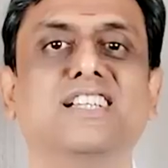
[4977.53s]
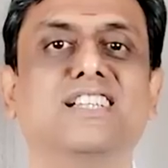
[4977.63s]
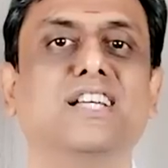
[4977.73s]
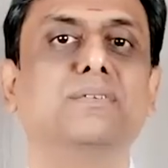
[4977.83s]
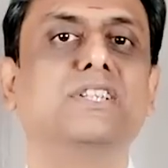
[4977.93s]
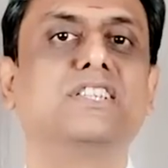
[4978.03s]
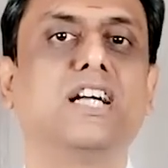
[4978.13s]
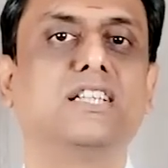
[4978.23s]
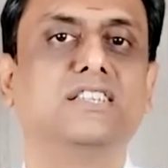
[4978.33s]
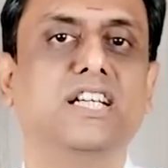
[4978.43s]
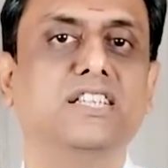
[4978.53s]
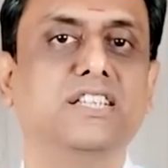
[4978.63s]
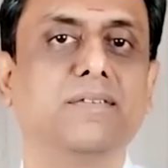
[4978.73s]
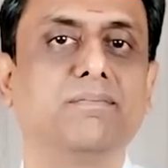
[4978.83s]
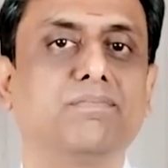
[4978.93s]
they will start
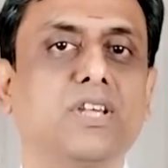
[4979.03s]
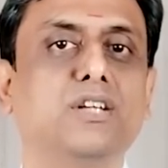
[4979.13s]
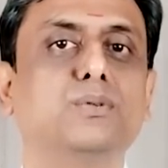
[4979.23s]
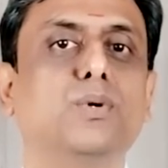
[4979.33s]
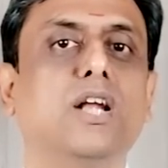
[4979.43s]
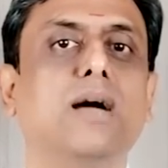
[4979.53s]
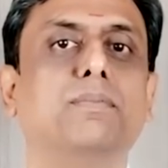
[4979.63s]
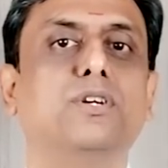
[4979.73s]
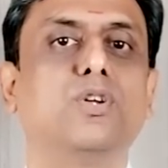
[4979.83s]
changing. That is what happened